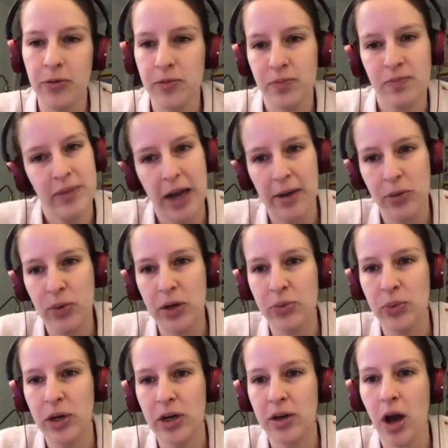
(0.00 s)

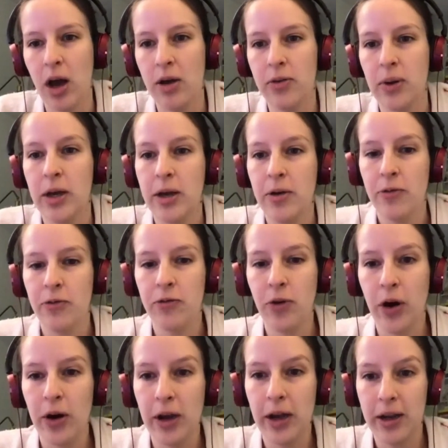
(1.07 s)
we are not
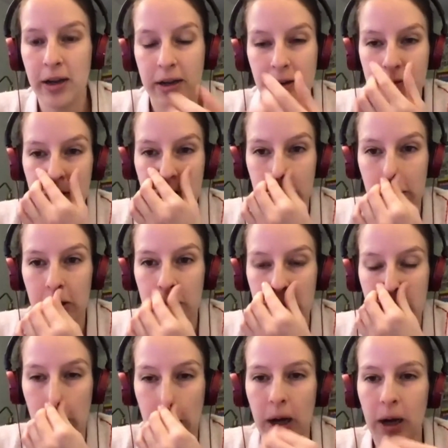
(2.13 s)
in a very good
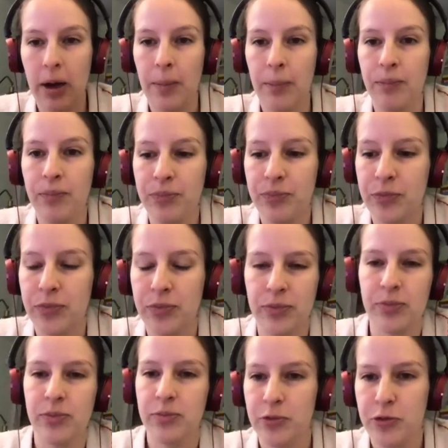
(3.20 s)

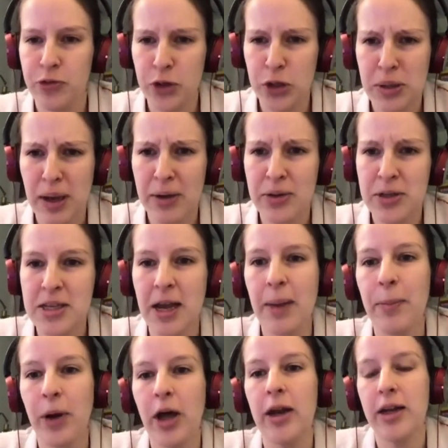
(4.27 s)
foot, I would say,
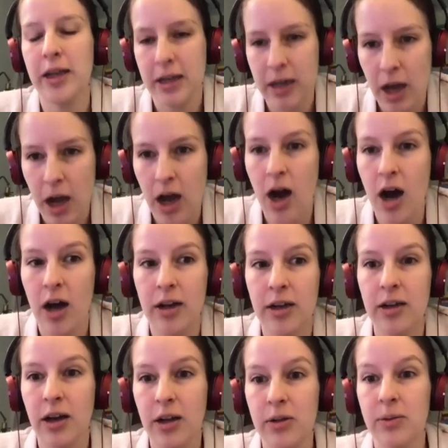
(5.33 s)
but
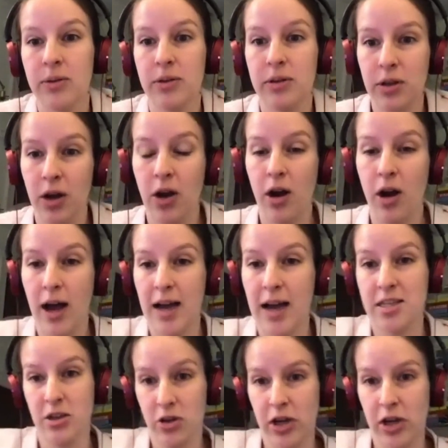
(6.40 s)
as
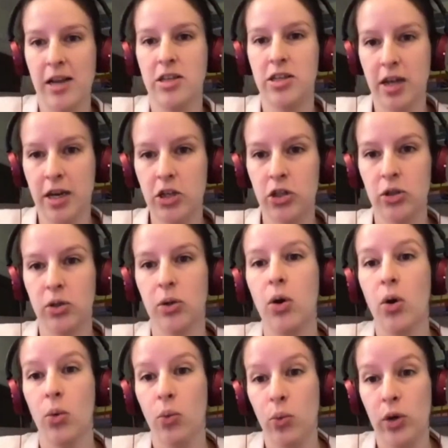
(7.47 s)
an organization,
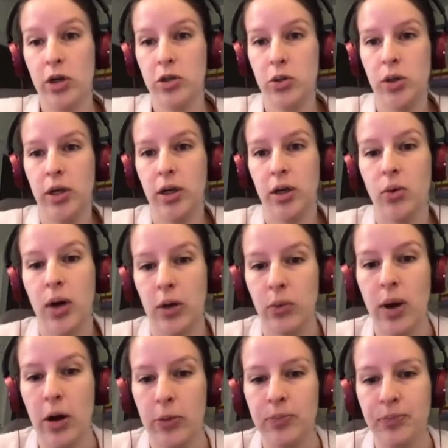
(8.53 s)
we're doing quite
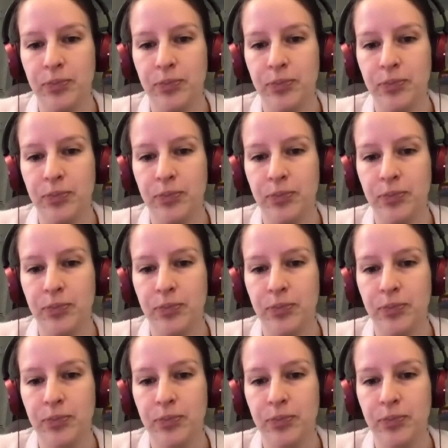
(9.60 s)
well.